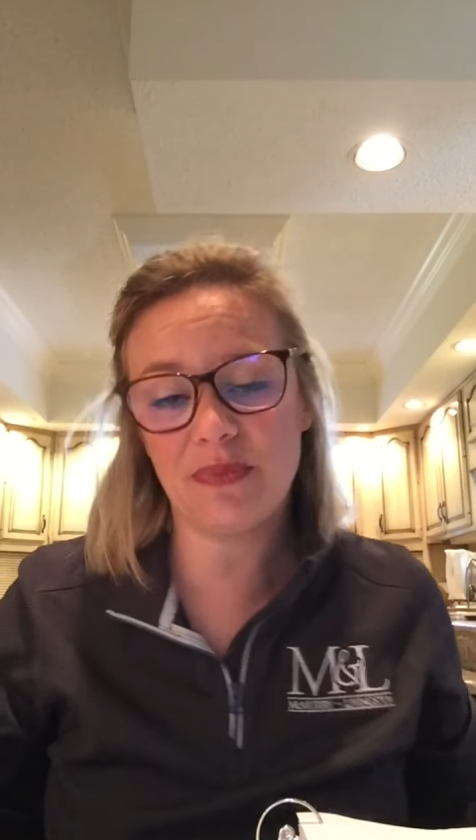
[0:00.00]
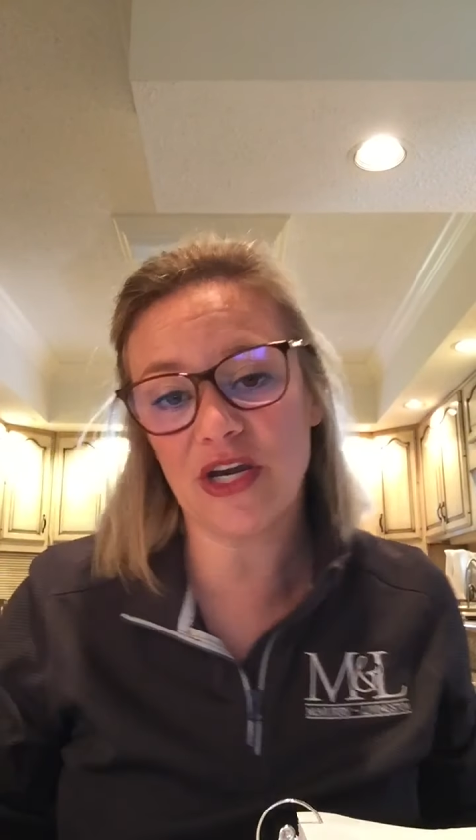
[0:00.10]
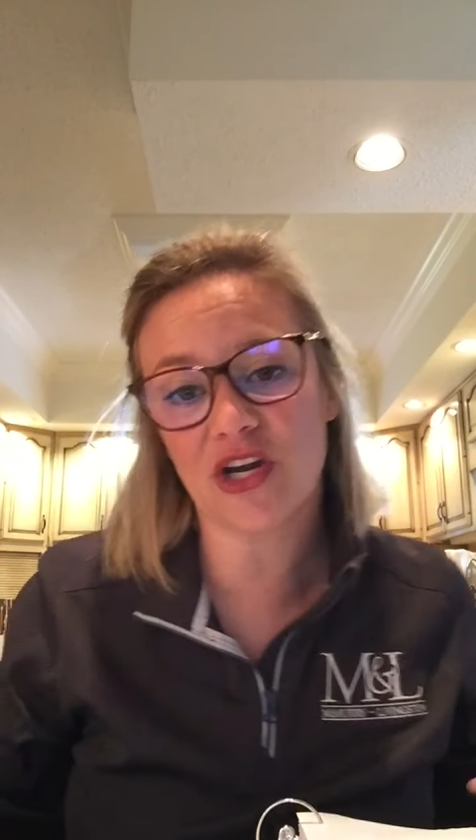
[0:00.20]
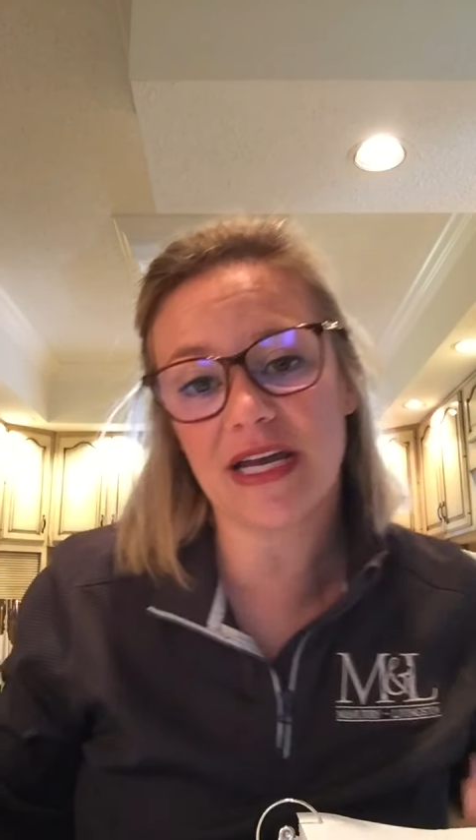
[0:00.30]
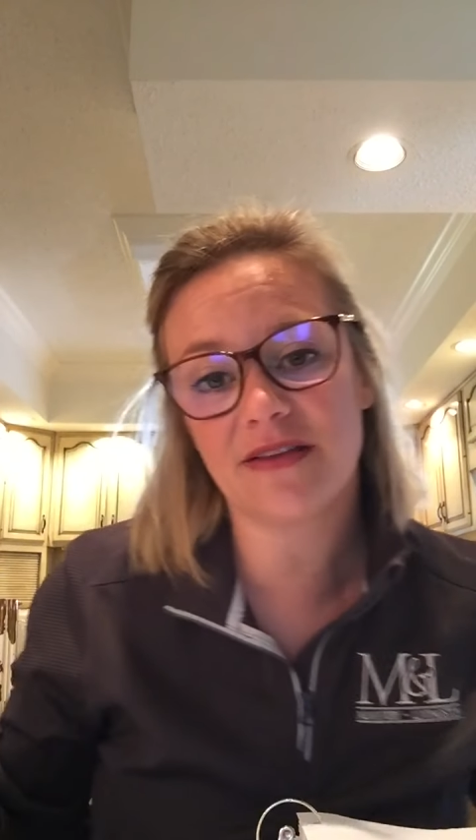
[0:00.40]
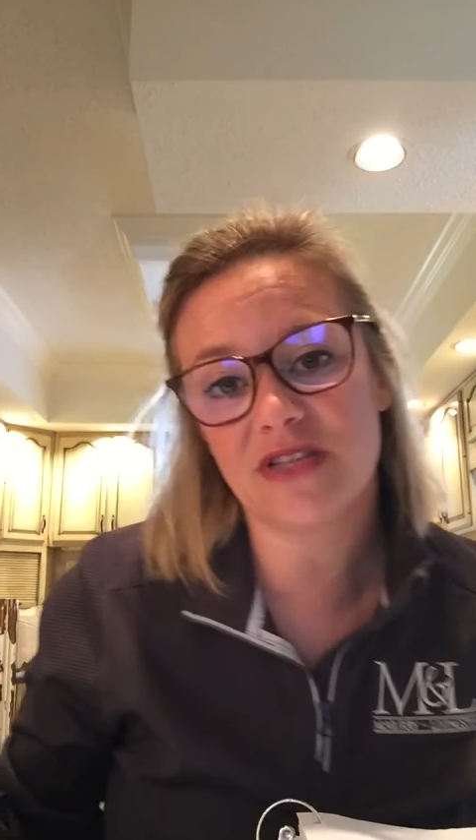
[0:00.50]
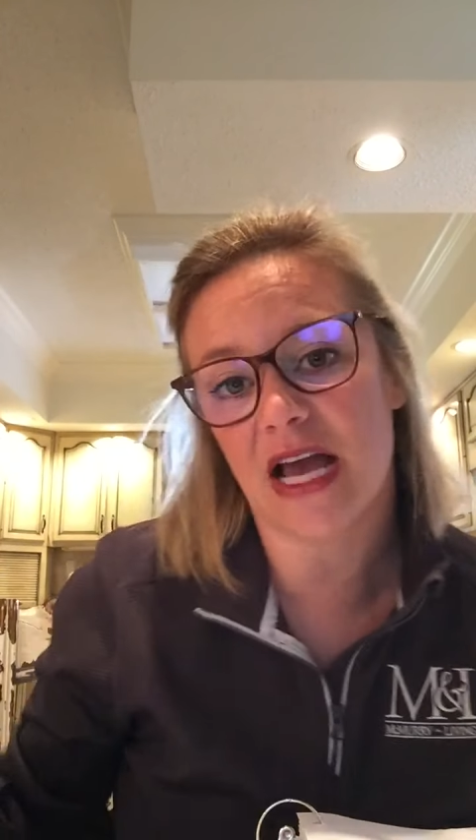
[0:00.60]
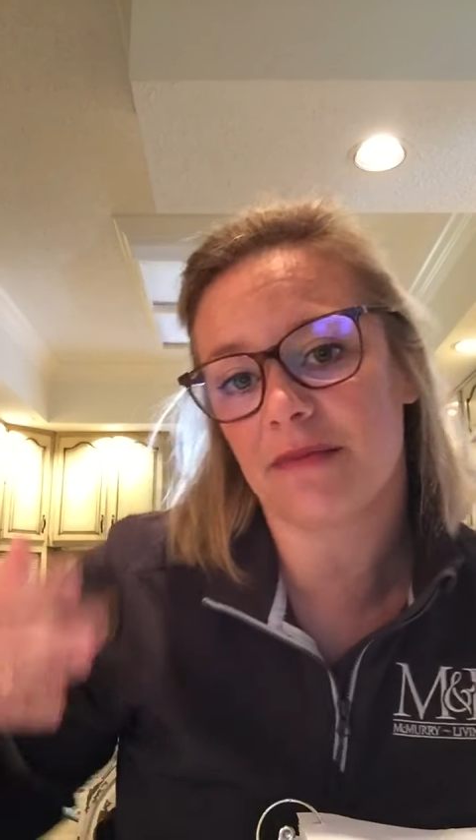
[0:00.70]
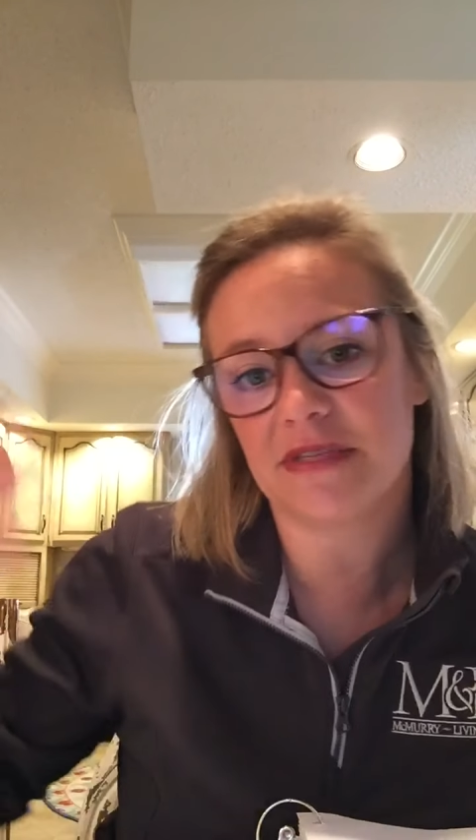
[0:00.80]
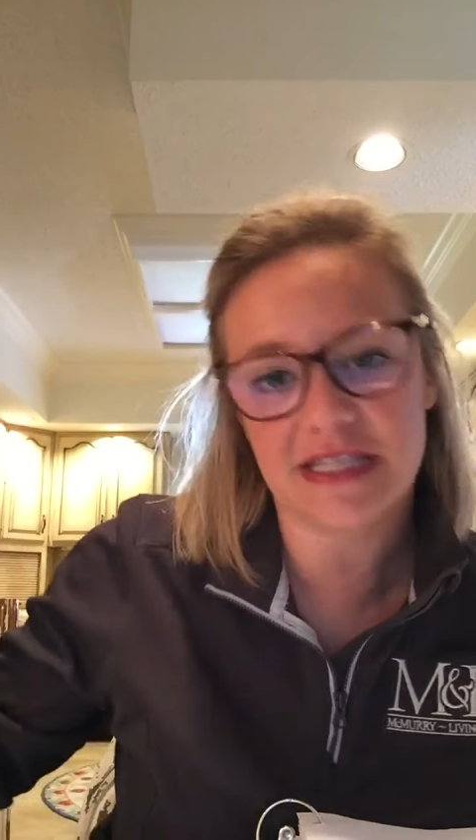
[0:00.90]
period of
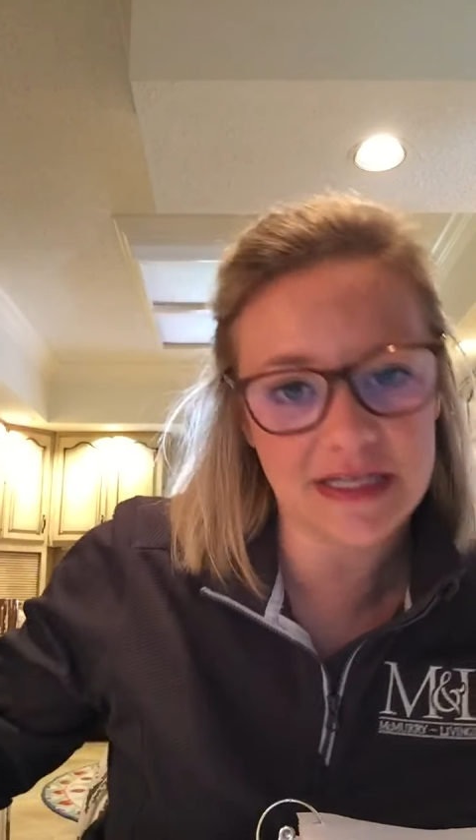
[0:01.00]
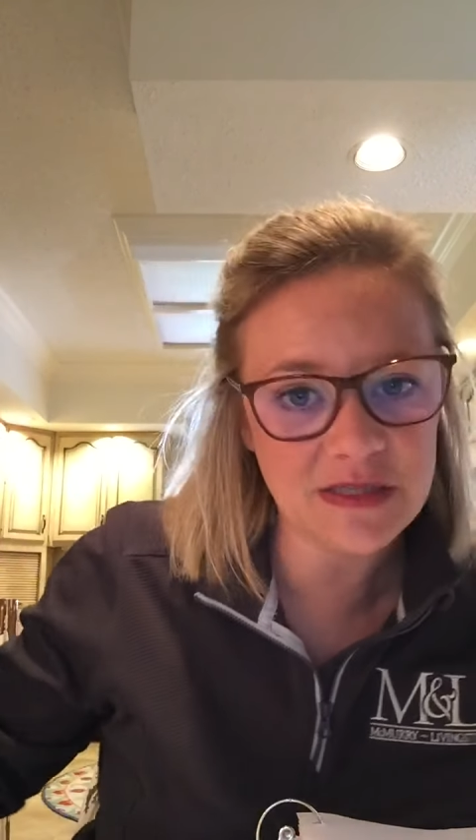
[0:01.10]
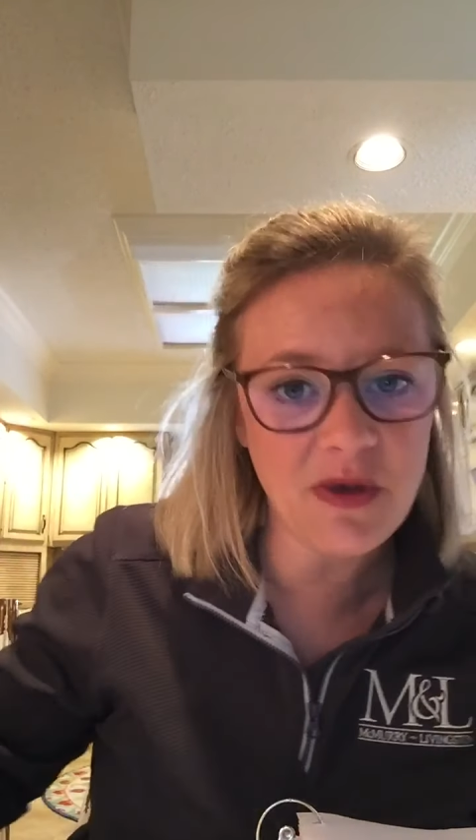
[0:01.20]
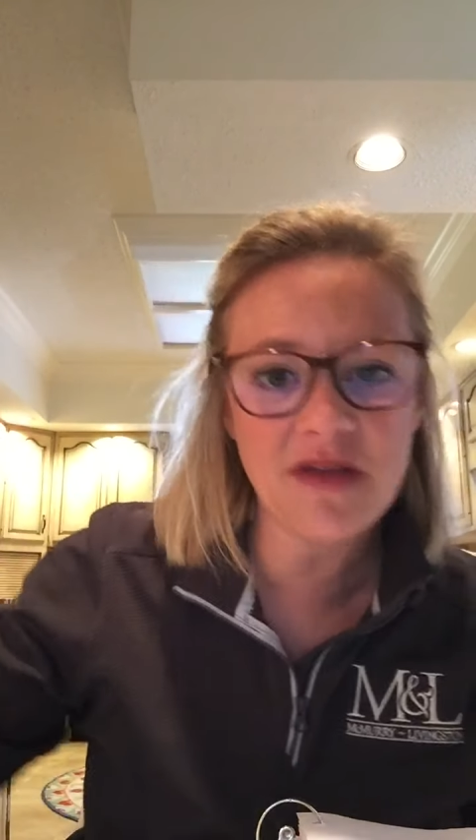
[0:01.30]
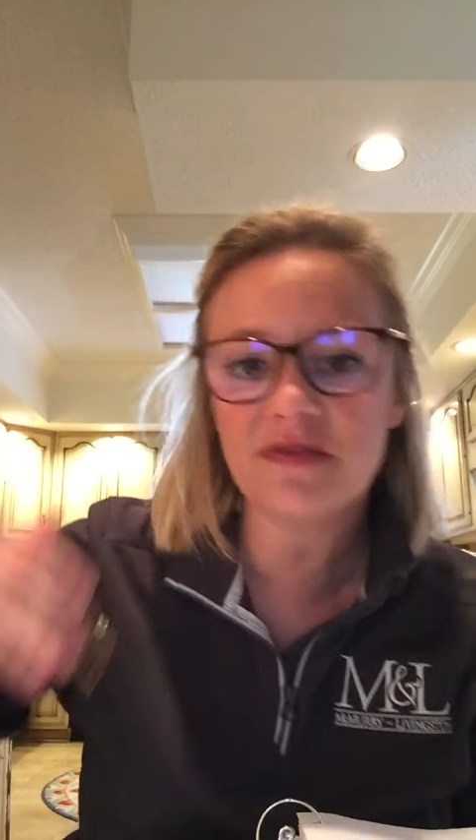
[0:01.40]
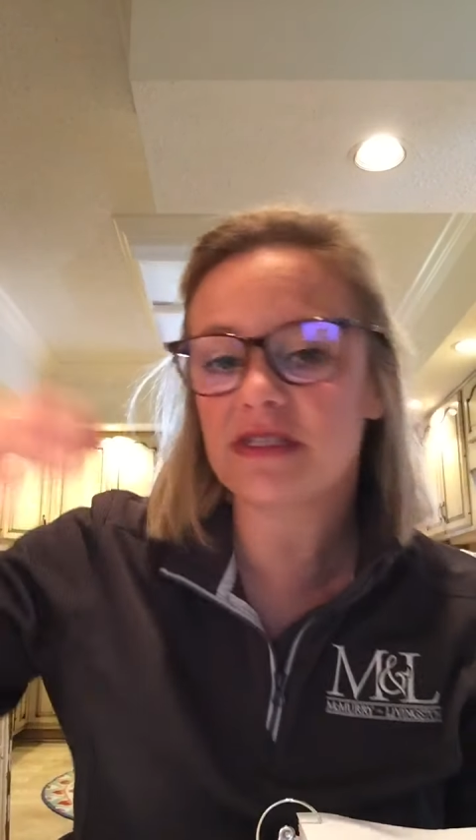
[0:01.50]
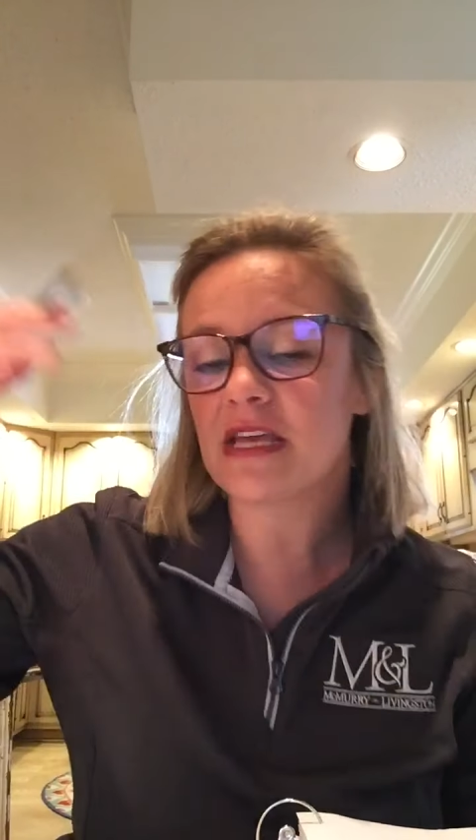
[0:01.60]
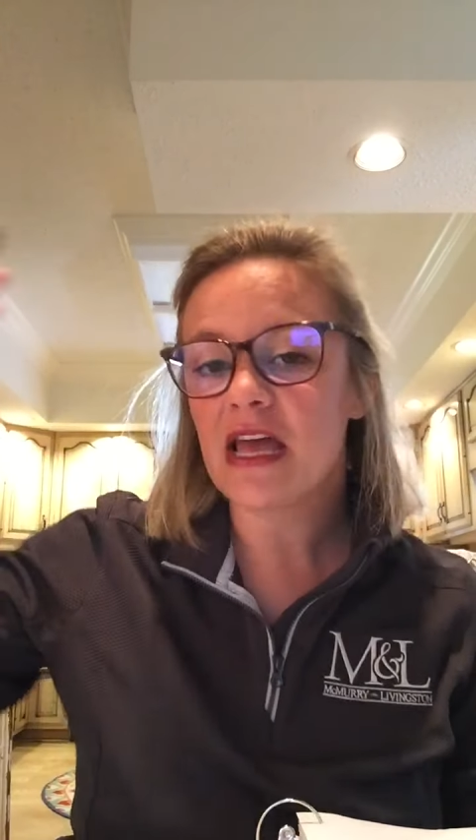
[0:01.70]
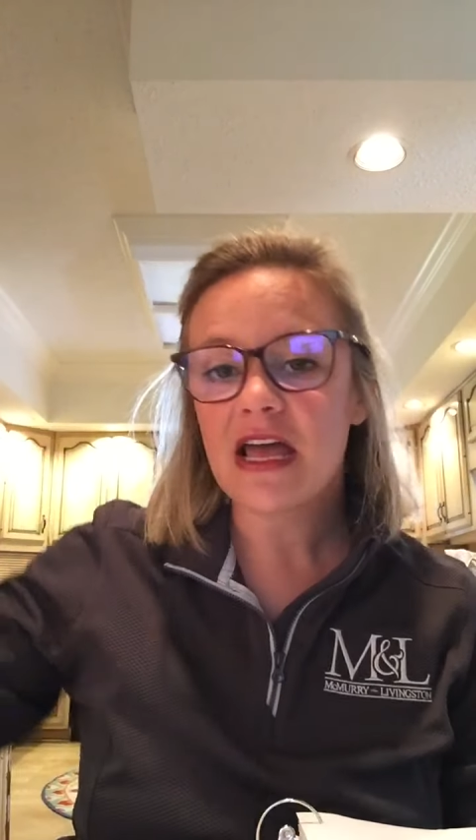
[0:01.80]
time, 6 months,